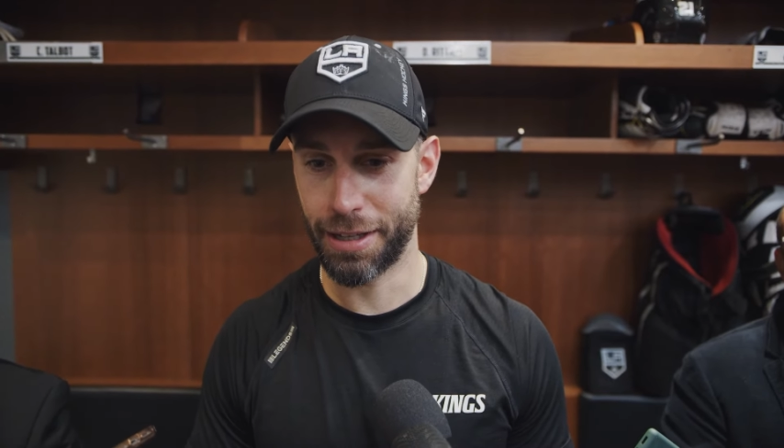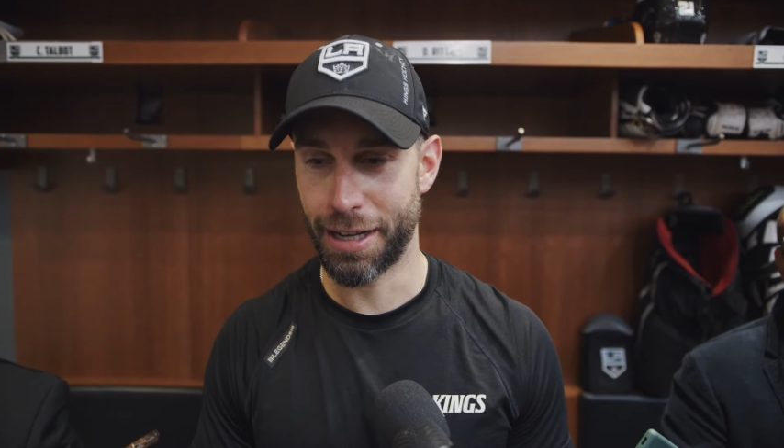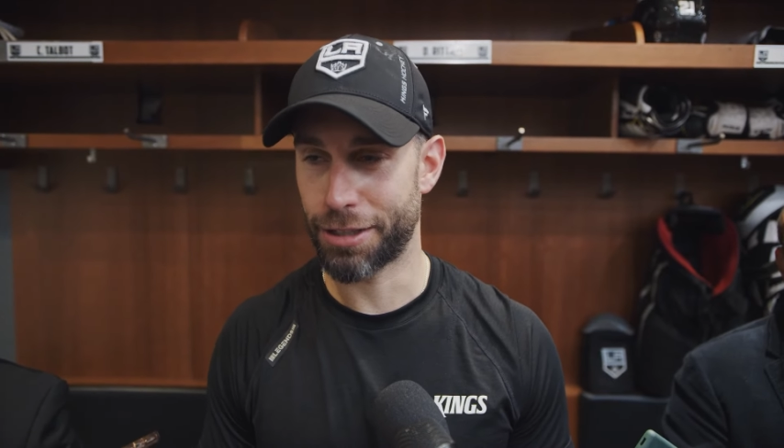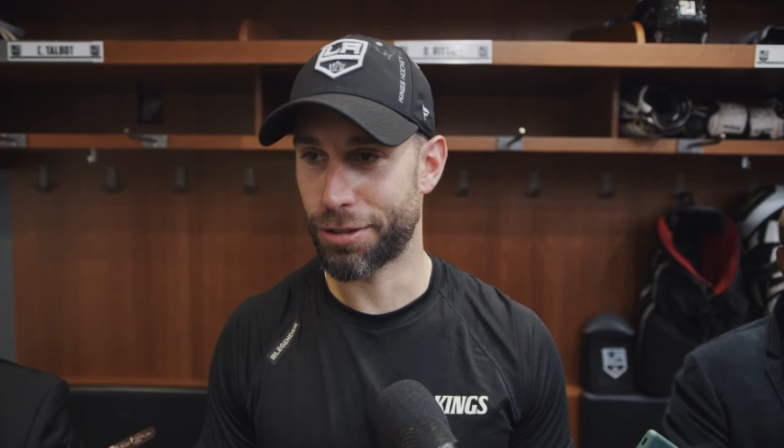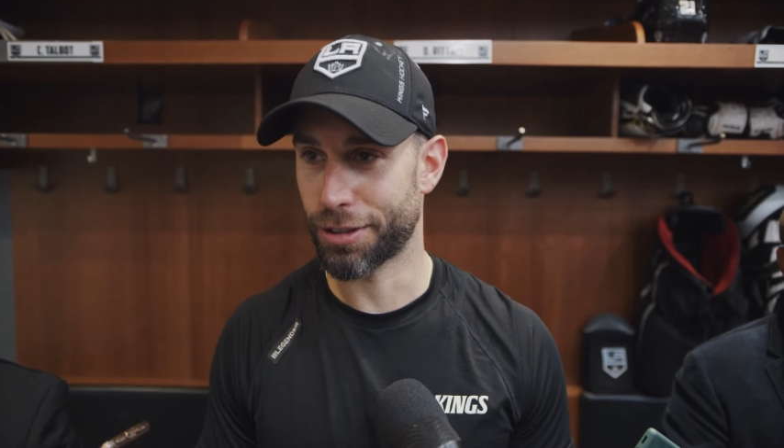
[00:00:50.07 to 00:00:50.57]
a
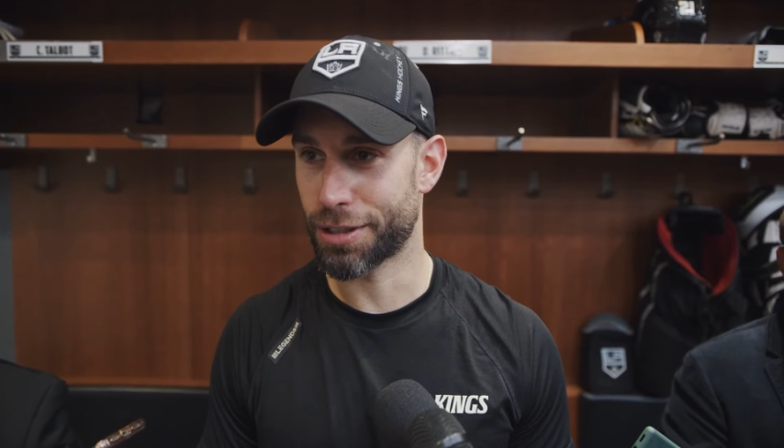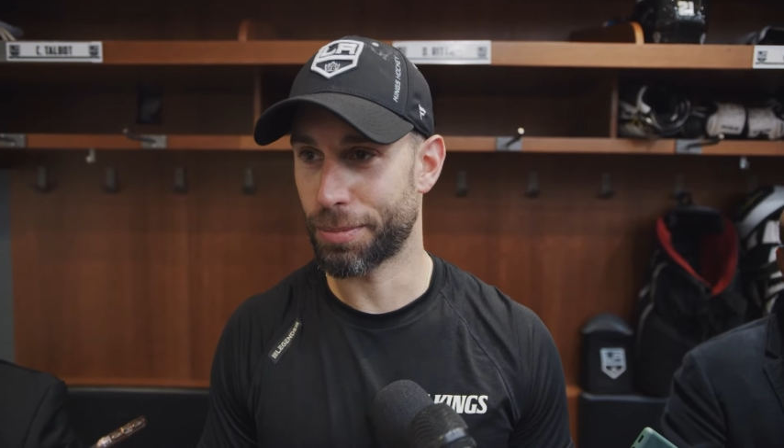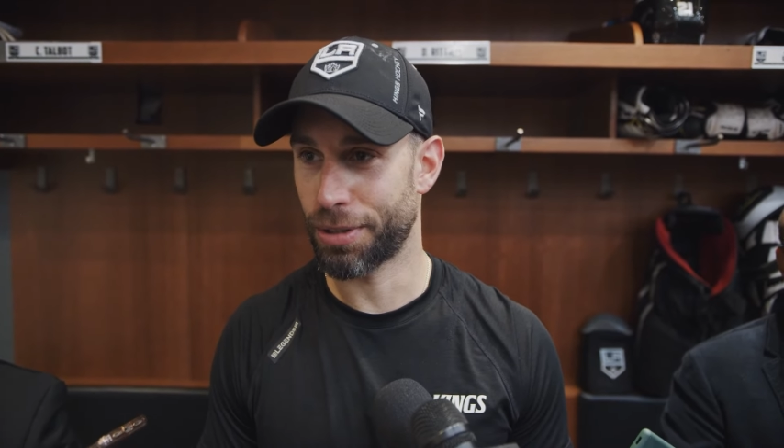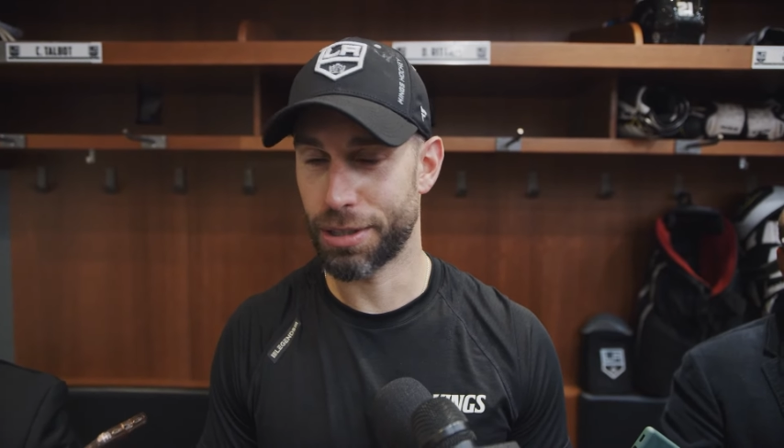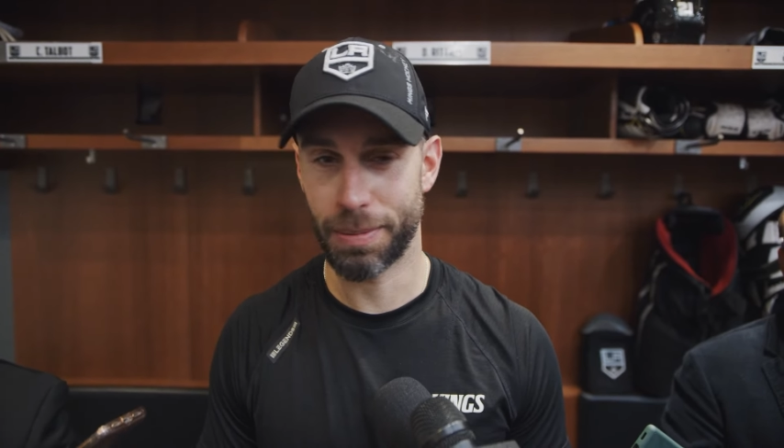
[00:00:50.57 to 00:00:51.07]
hat trick, it's a
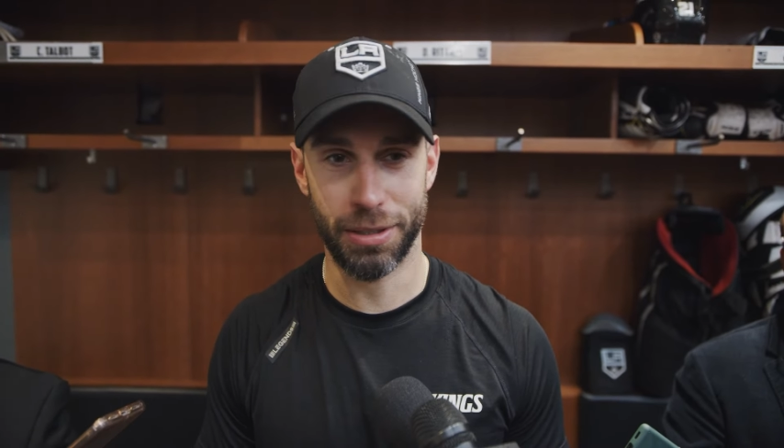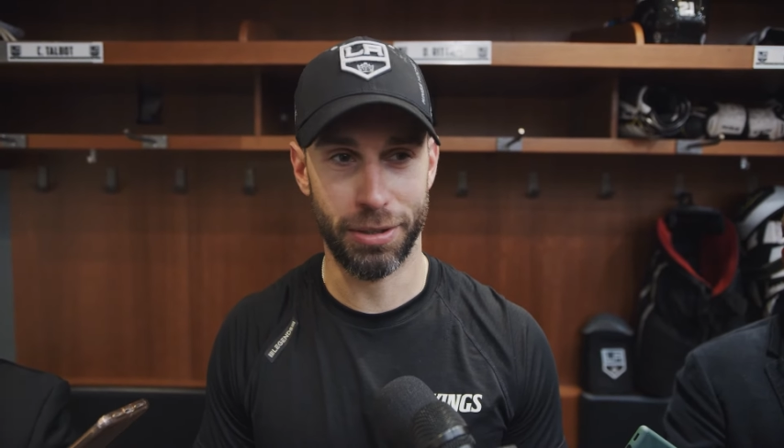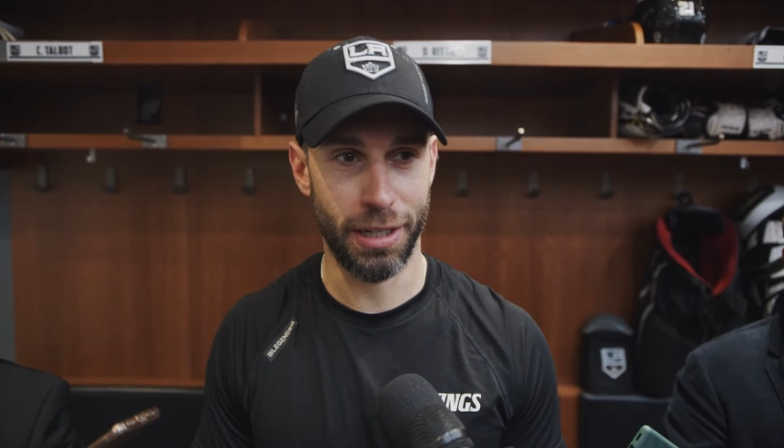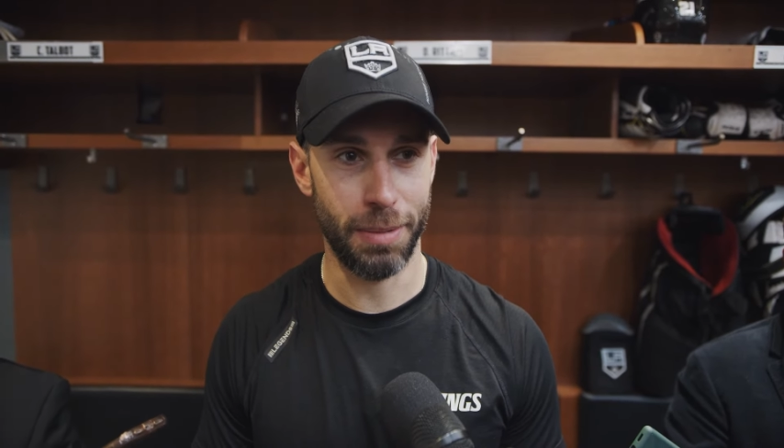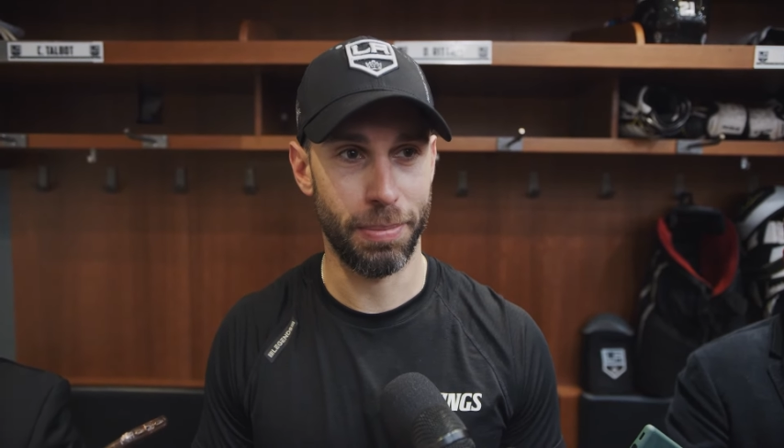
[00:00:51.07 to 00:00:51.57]
pretty
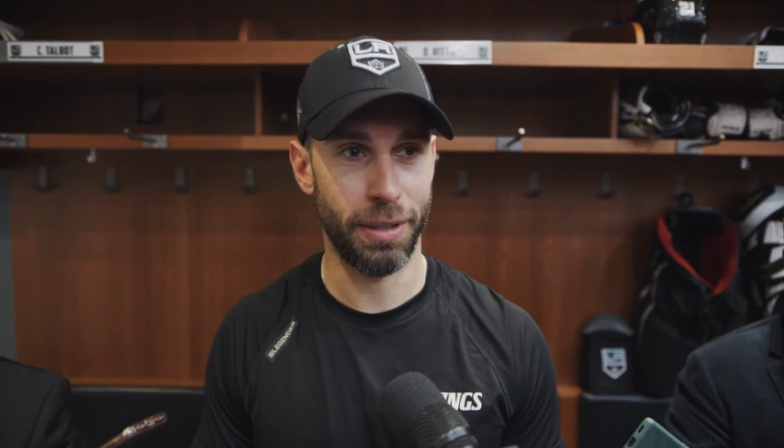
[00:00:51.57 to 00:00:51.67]
special night.